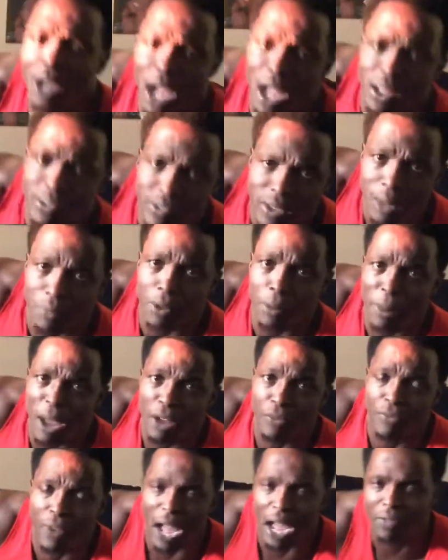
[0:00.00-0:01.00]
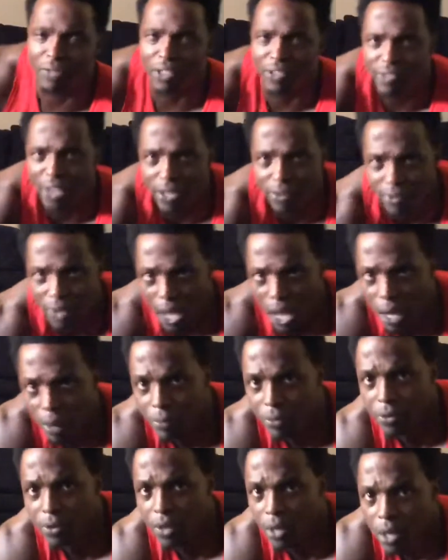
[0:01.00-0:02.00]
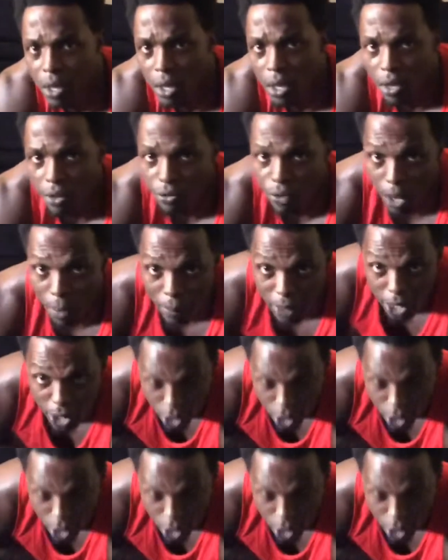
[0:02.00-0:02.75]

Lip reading: concept about 5 to 10 times. So I'm going